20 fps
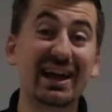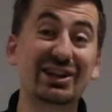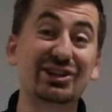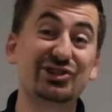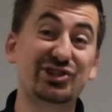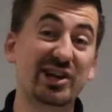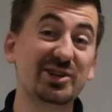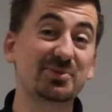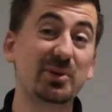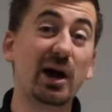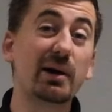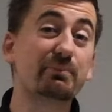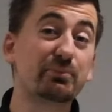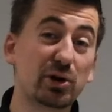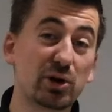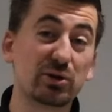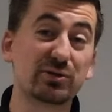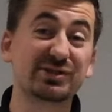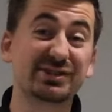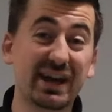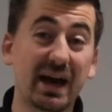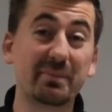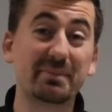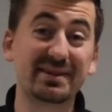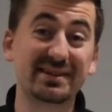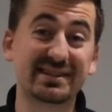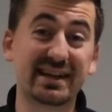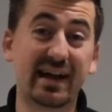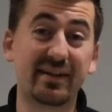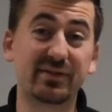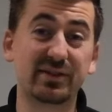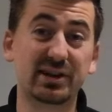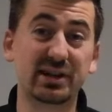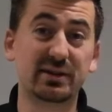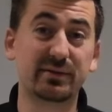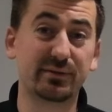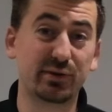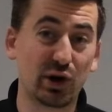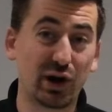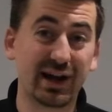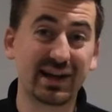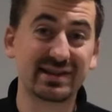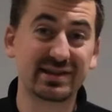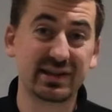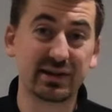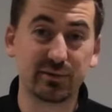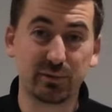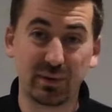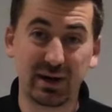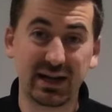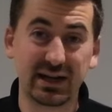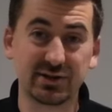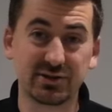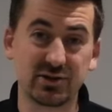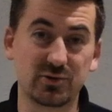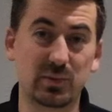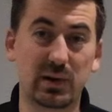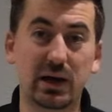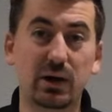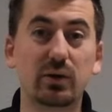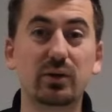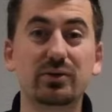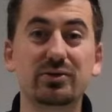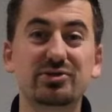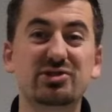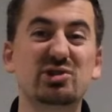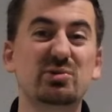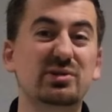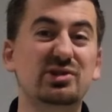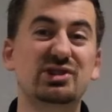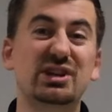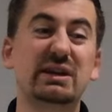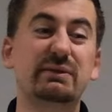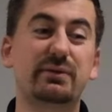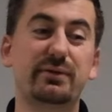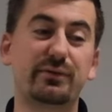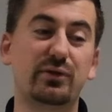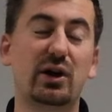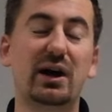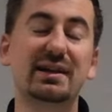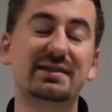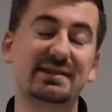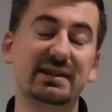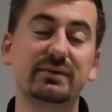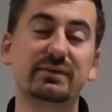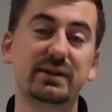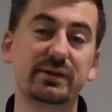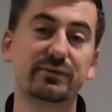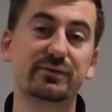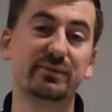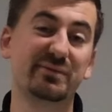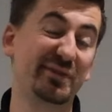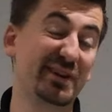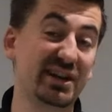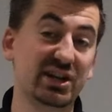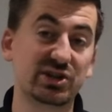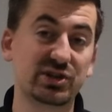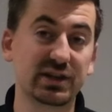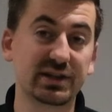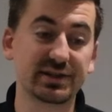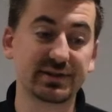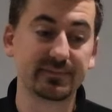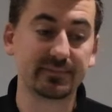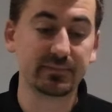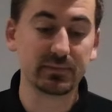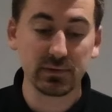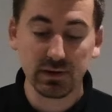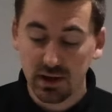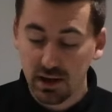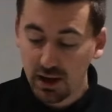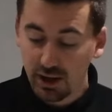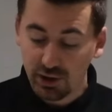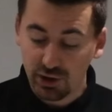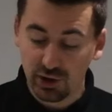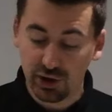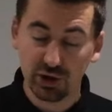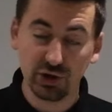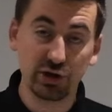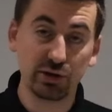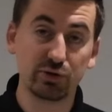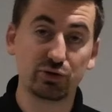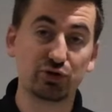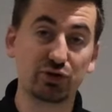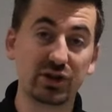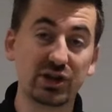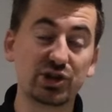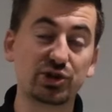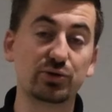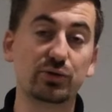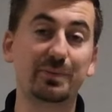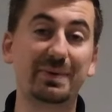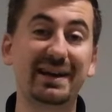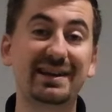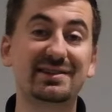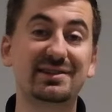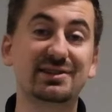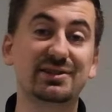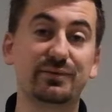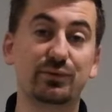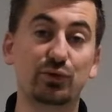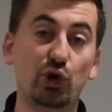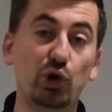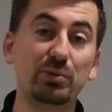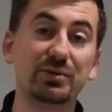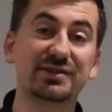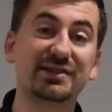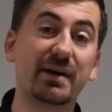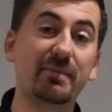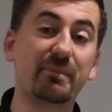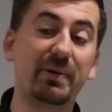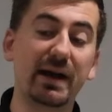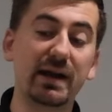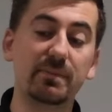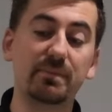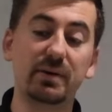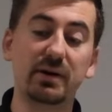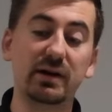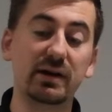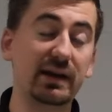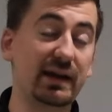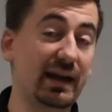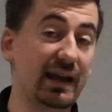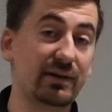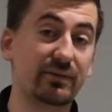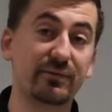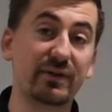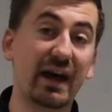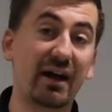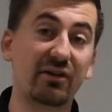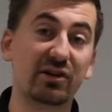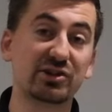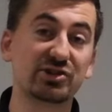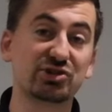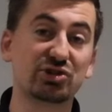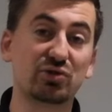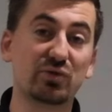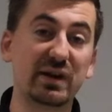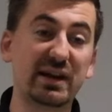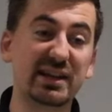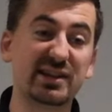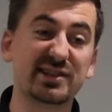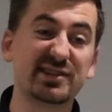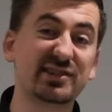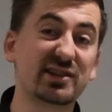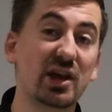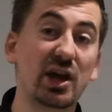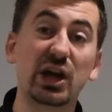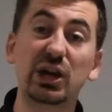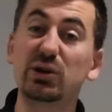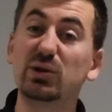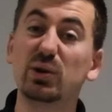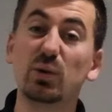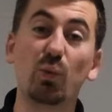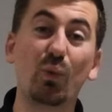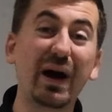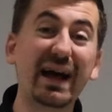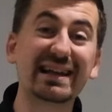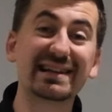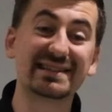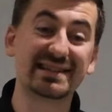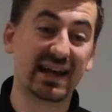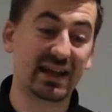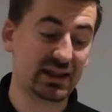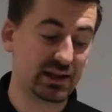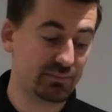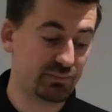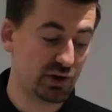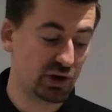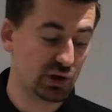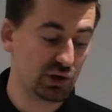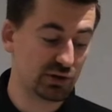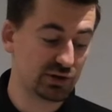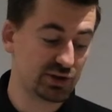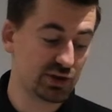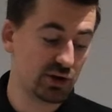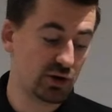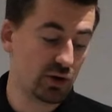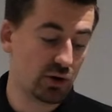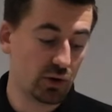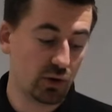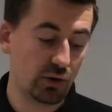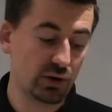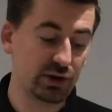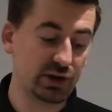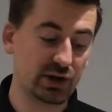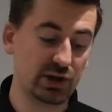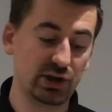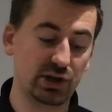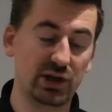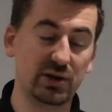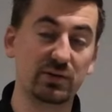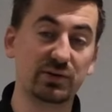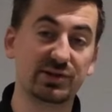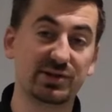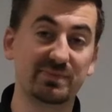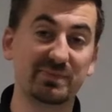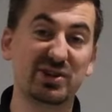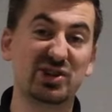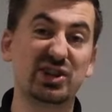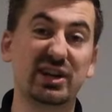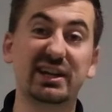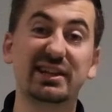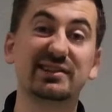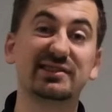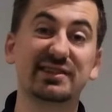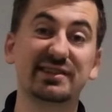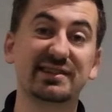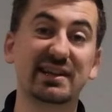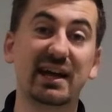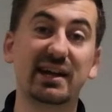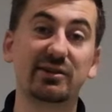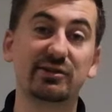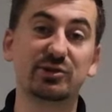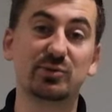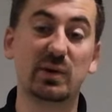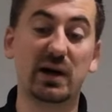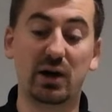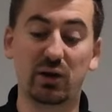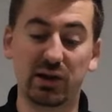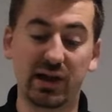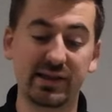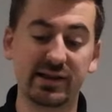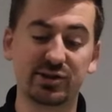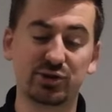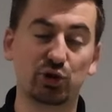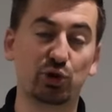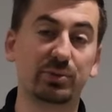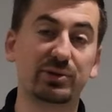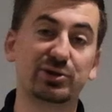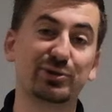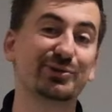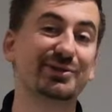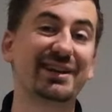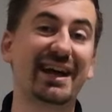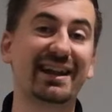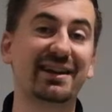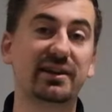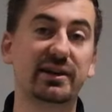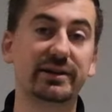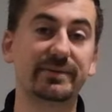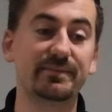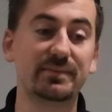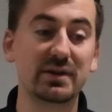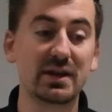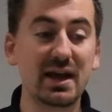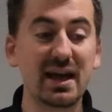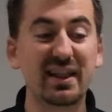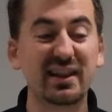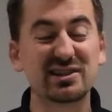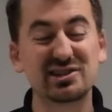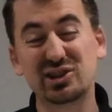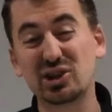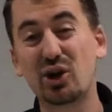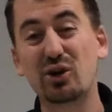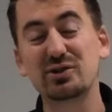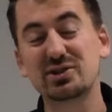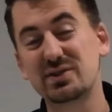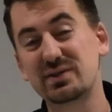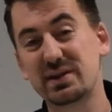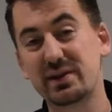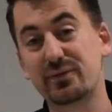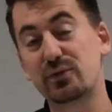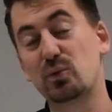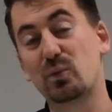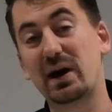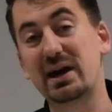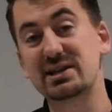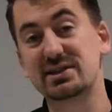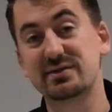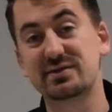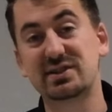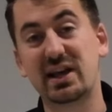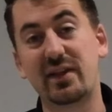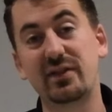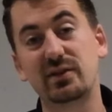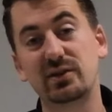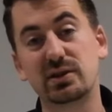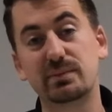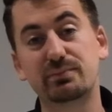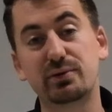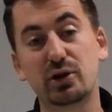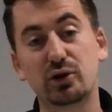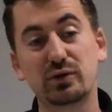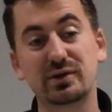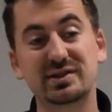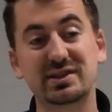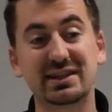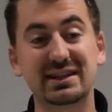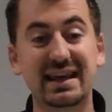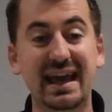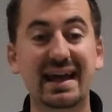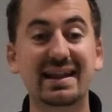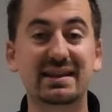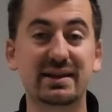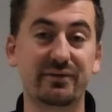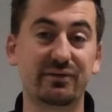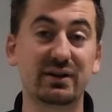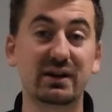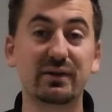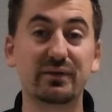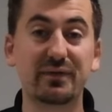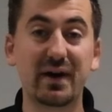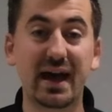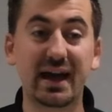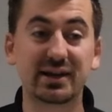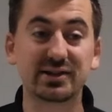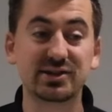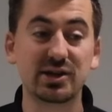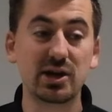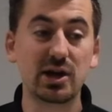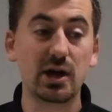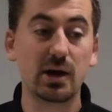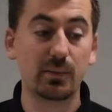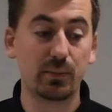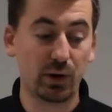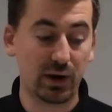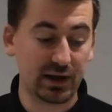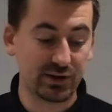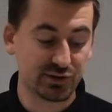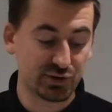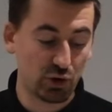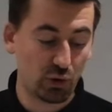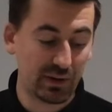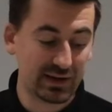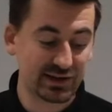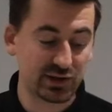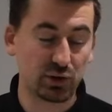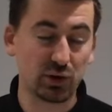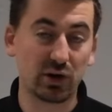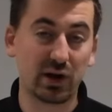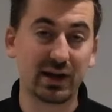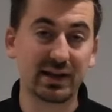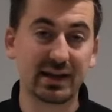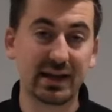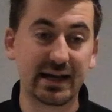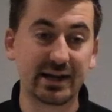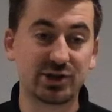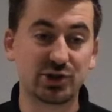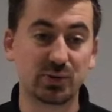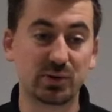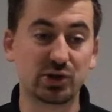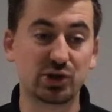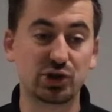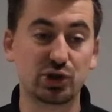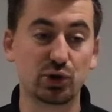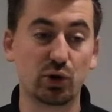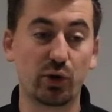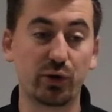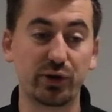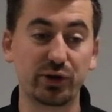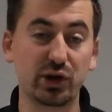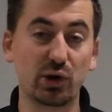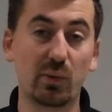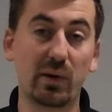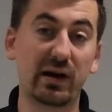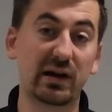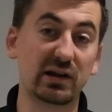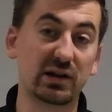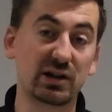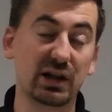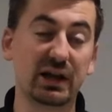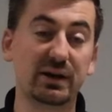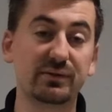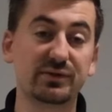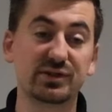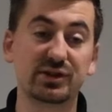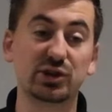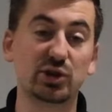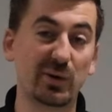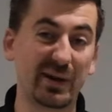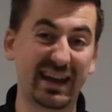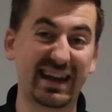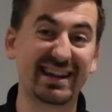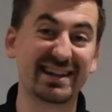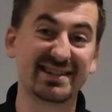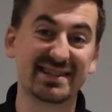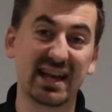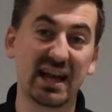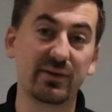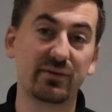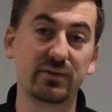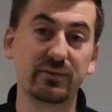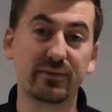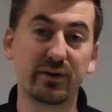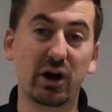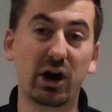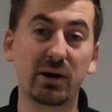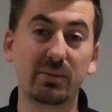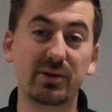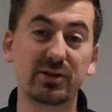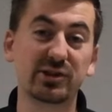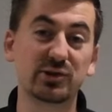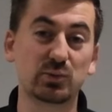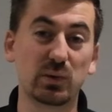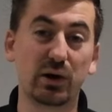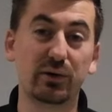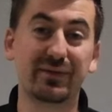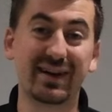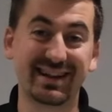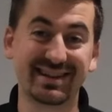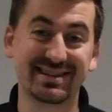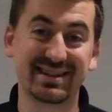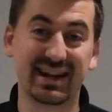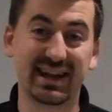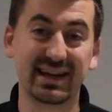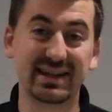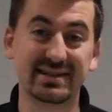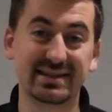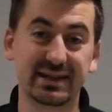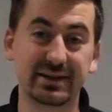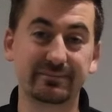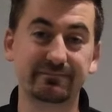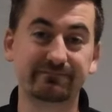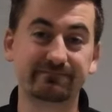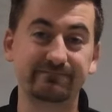Jesmonite products can be sanded in a variety of ways as well to achieve a variety of different finishes. You can use traditional pieces of normal sandpaper in various grits, you can wet sand the product, or you can use machines to sand as well, like this orbital sander. There's lots of different ways of sanding the product to get different effects, but it's always a good idea to ensure that you're wearing gloves and doing it in a safe environment that's well ventilated.